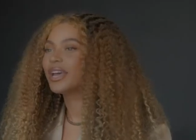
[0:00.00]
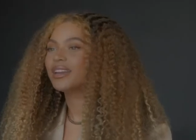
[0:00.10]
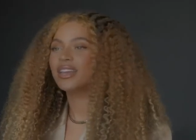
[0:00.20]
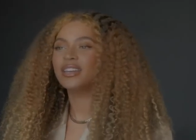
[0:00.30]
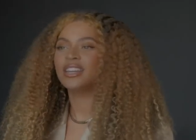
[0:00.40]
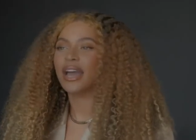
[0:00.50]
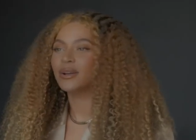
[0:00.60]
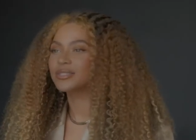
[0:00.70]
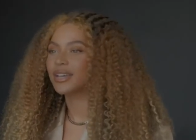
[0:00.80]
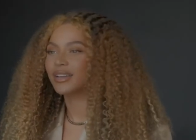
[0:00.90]
let any
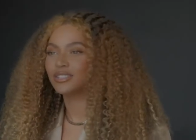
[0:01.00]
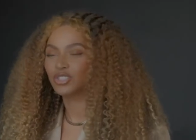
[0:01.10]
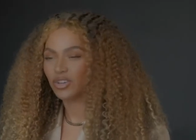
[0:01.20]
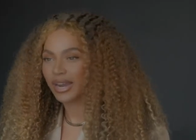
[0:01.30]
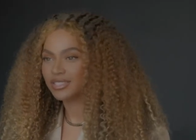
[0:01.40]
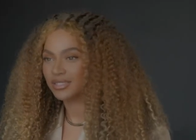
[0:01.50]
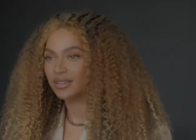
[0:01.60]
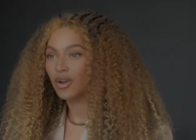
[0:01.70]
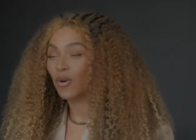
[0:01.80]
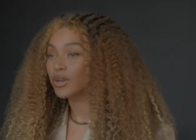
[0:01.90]
outside
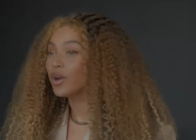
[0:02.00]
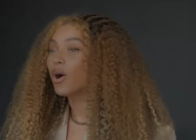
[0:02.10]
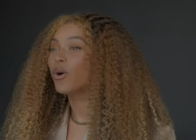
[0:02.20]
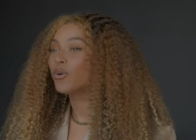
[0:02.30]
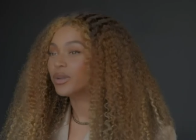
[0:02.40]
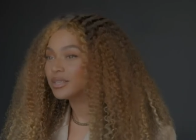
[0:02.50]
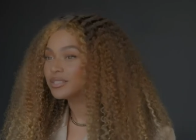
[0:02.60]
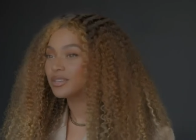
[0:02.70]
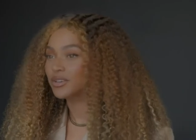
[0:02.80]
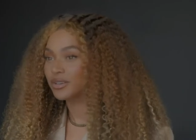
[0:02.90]
distraction or your own
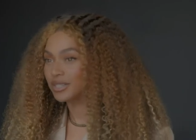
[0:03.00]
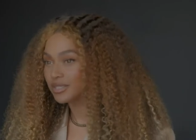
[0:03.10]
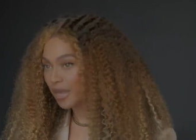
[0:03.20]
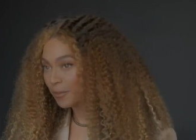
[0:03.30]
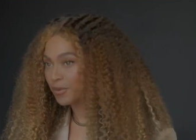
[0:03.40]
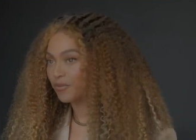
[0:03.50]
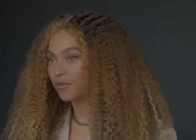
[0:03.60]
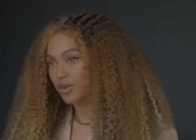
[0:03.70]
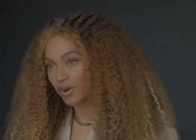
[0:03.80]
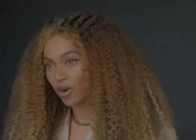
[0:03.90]
insecurity stop you
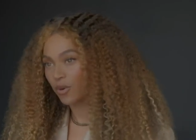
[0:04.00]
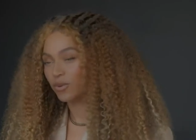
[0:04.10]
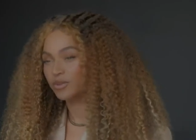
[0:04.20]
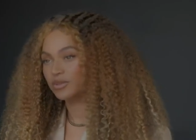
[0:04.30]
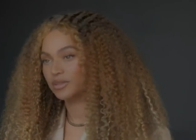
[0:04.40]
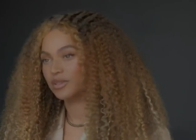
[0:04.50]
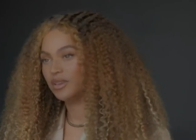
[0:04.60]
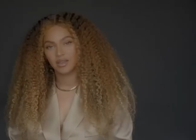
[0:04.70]
from your goals.